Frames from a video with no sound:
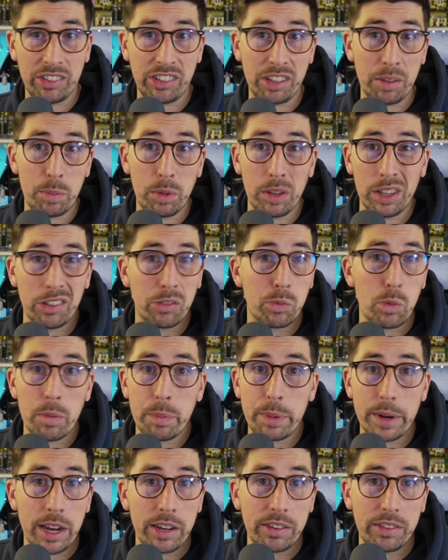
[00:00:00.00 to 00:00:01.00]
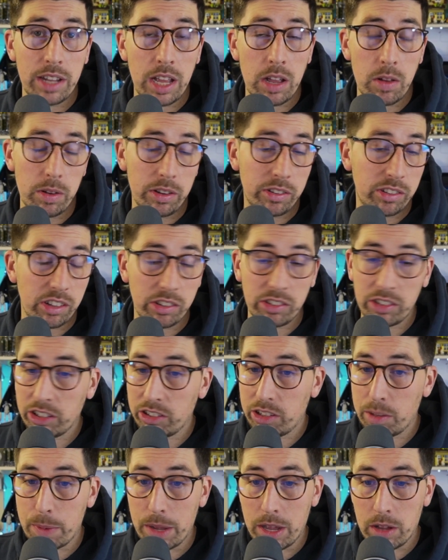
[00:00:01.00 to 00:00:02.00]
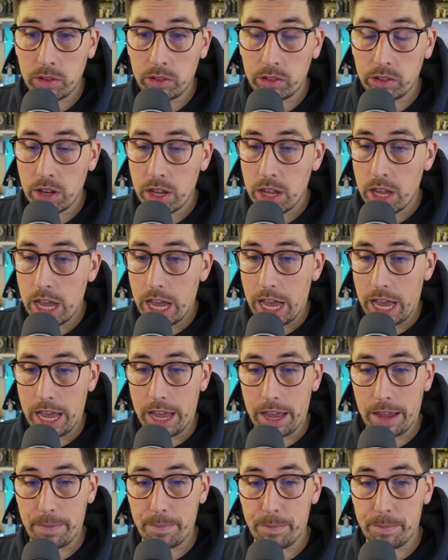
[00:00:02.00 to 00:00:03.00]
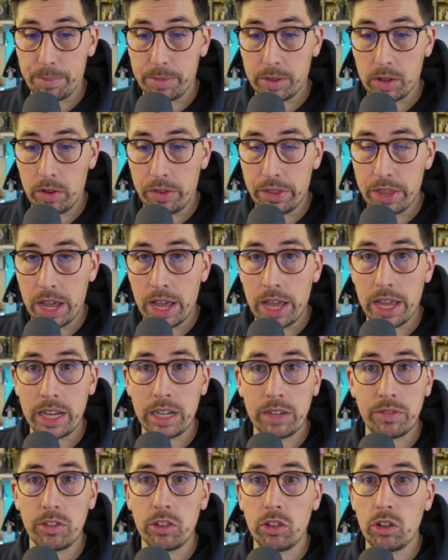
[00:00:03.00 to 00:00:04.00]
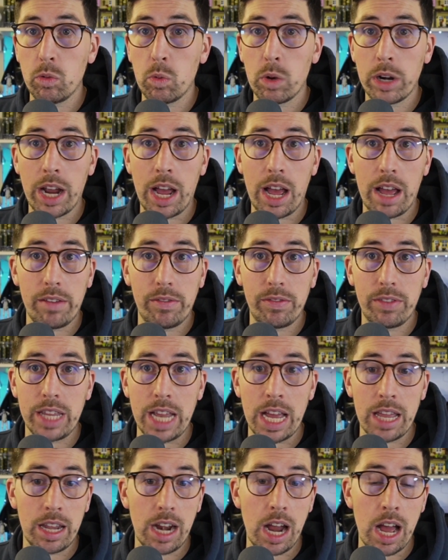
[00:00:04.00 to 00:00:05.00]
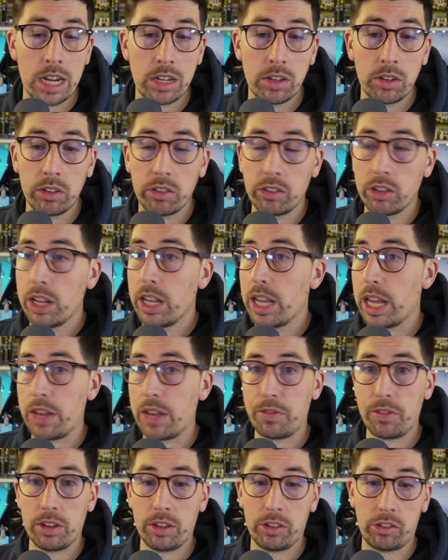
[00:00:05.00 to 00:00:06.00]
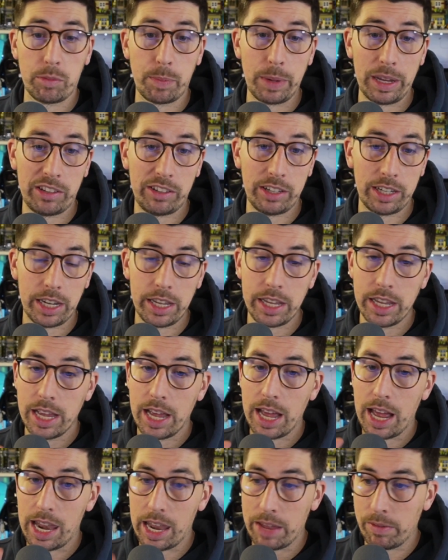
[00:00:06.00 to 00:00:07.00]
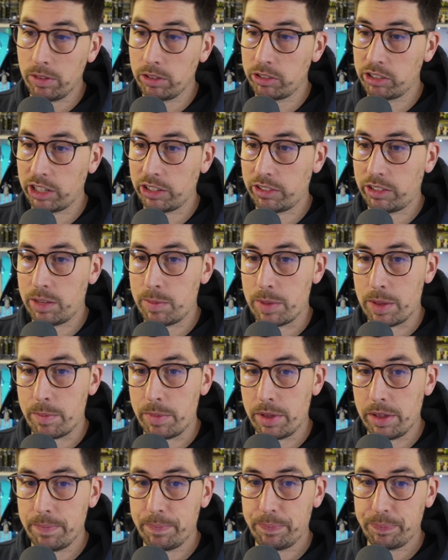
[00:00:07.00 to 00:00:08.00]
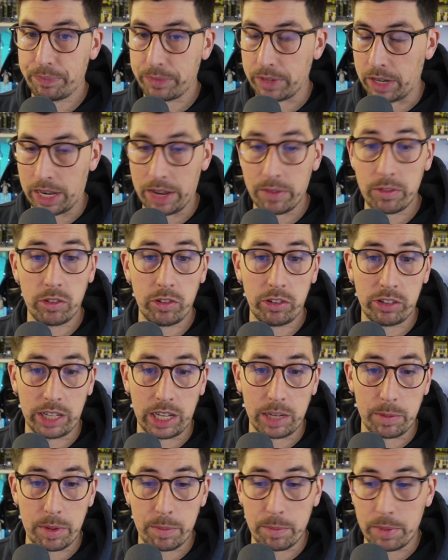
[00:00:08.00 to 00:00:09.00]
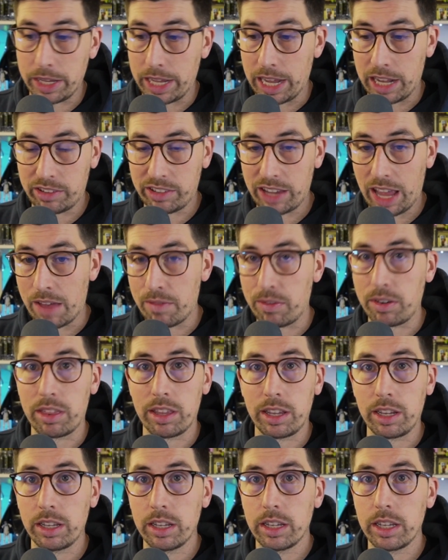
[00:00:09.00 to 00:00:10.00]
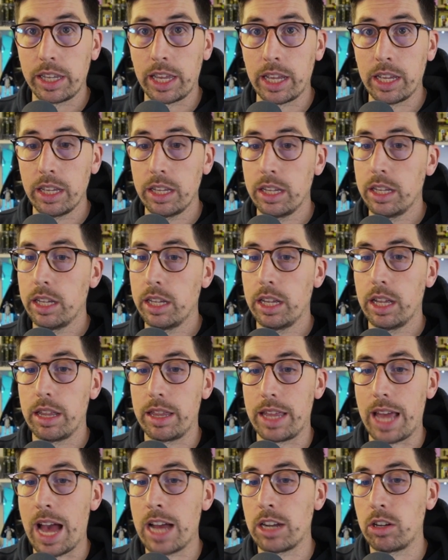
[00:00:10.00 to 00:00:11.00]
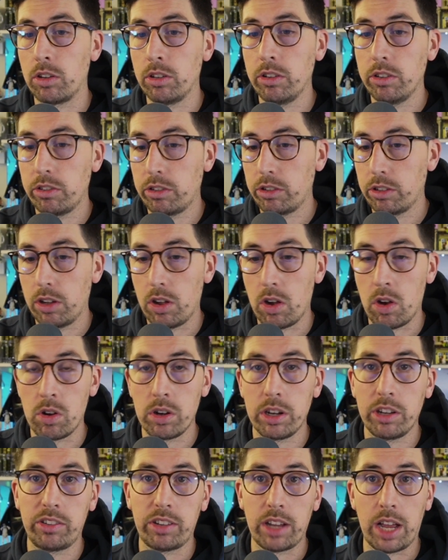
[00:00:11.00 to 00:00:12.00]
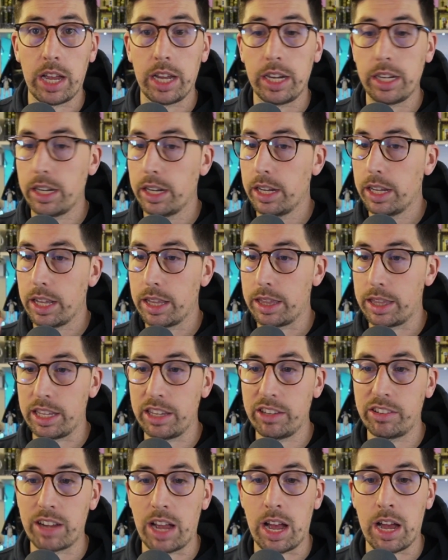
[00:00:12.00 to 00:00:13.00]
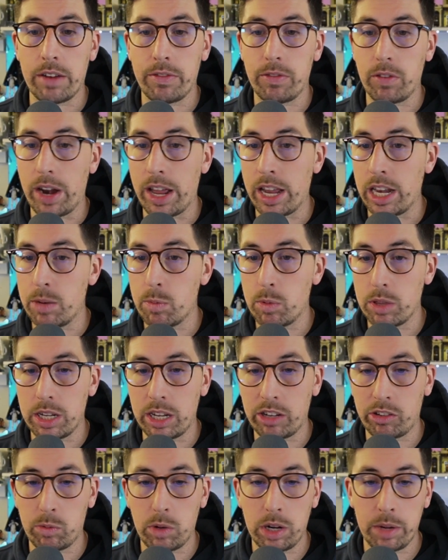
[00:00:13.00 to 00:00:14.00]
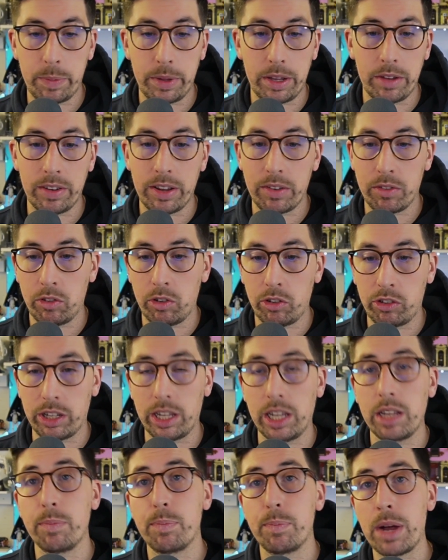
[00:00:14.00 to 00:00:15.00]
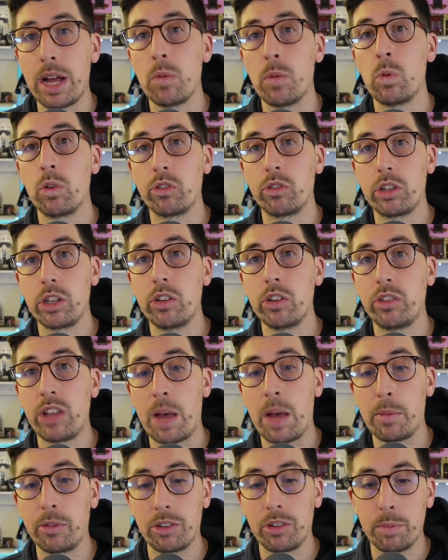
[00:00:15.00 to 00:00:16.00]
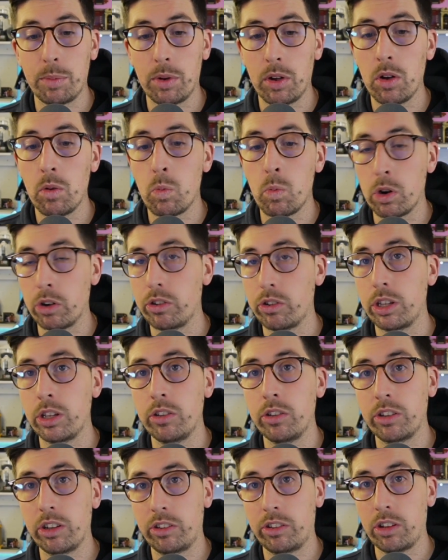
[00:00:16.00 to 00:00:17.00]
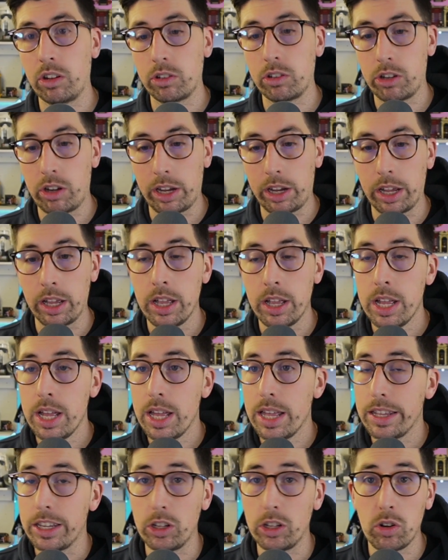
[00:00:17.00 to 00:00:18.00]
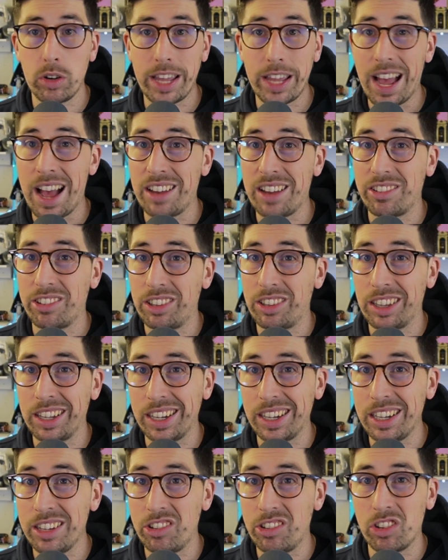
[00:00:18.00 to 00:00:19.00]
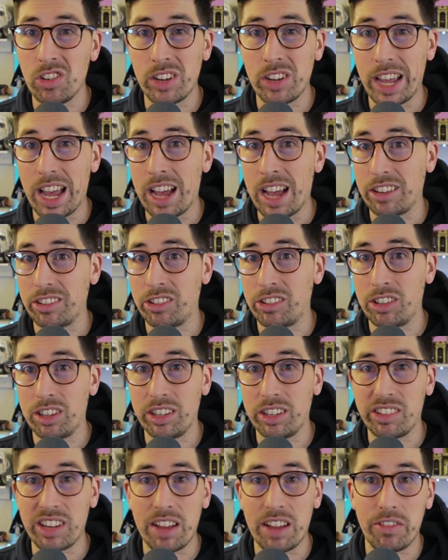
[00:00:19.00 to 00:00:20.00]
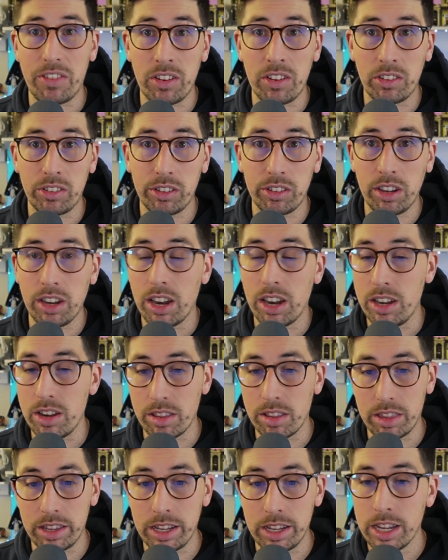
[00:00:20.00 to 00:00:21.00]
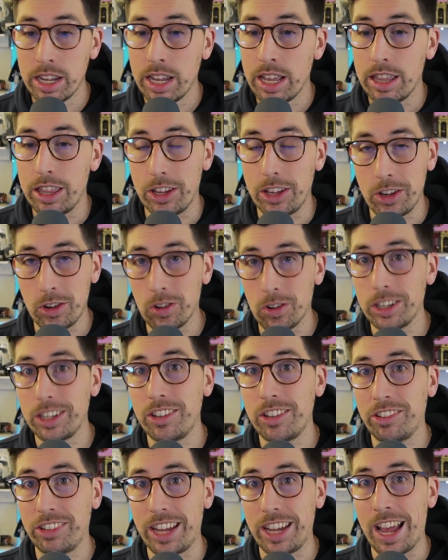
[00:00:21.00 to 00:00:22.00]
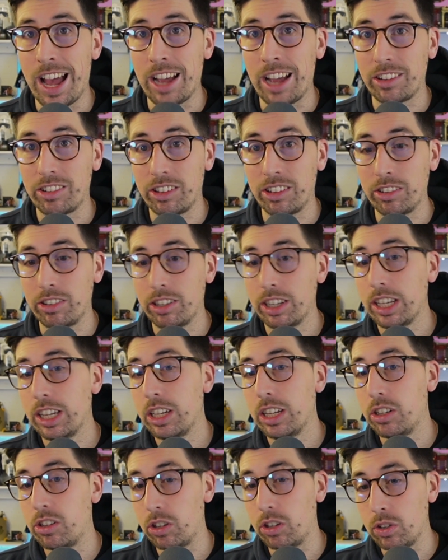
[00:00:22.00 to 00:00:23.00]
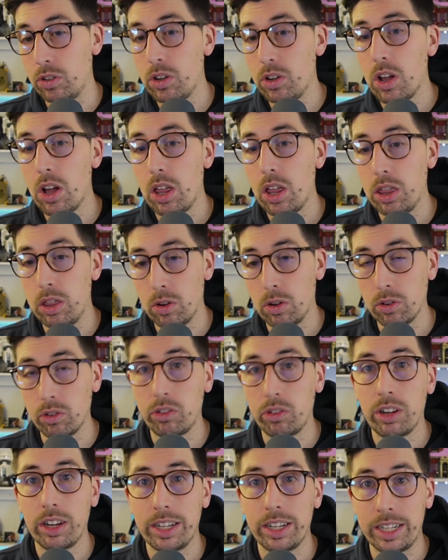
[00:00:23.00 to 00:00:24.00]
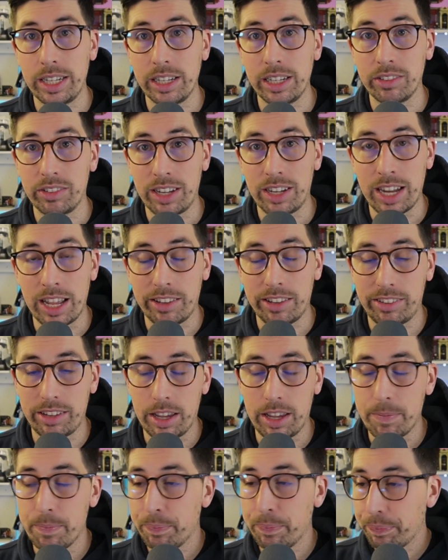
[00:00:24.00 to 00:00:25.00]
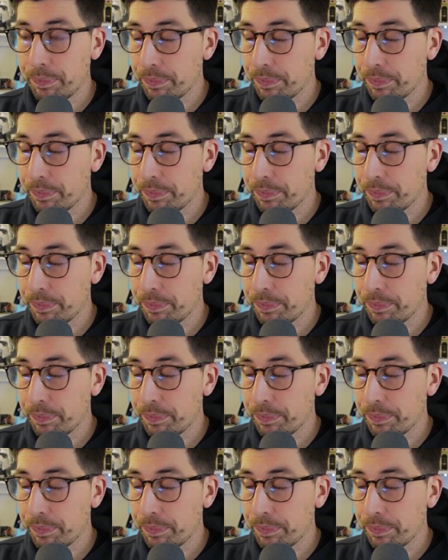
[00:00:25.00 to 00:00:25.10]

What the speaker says: It's simple. There's one price now. It's just £60 on that. And if you do want to have the other add-ons, basically level 60 member, a levels reselling member gets everything. Yeah. The add-ons on the side, these are for anyone that doesn't want to be of levels reselling but wants to use the Amazon bot, wants to use the stock tracker. You don't get access to the leads. You don't get access to the chat function, nothing. You only just get access to those deals, and that's it.